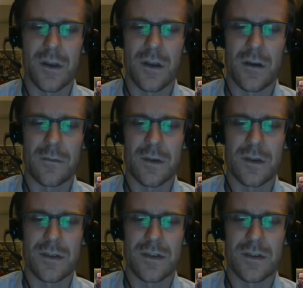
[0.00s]

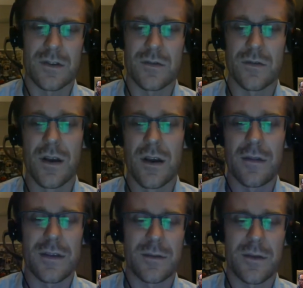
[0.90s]
because it's also,
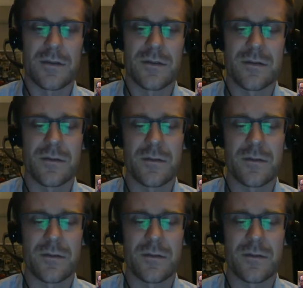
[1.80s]
I think sometimes